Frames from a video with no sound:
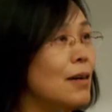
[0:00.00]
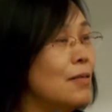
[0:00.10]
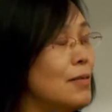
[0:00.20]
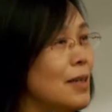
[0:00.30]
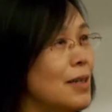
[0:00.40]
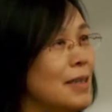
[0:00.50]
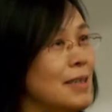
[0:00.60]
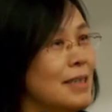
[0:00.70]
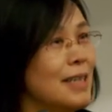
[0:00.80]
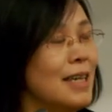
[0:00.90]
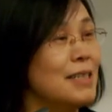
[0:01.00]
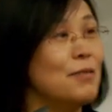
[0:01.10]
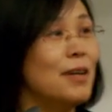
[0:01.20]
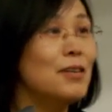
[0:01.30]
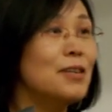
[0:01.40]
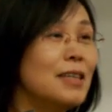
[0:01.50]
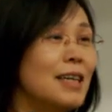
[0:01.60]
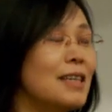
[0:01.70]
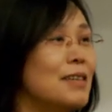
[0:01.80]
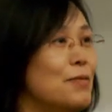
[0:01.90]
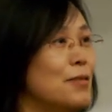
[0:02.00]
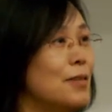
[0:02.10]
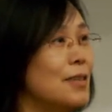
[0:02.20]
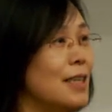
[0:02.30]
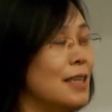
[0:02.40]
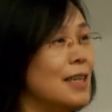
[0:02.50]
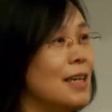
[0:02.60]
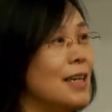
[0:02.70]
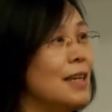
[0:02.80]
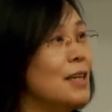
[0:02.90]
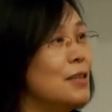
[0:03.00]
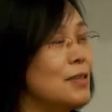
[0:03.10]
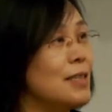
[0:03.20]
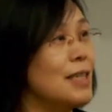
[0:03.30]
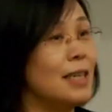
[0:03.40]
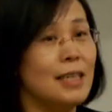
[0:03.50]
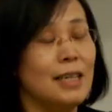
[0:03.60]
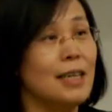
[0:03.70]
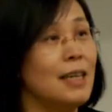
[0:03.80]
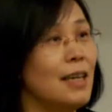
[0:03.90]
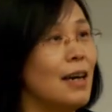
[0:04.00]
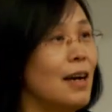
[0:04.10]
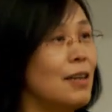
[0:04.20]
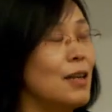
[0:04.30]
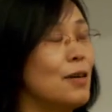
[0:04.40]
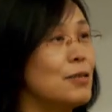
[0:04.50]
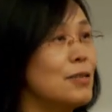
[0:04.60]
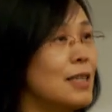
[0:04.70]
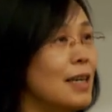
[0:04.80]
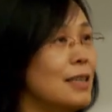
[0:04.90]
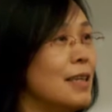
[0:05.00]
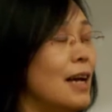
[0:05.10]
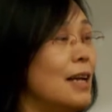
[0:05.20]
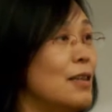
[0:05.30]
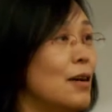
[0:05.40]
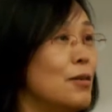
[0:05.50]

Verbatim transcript: uh, it's very unique for Dundee to study on ultrasound and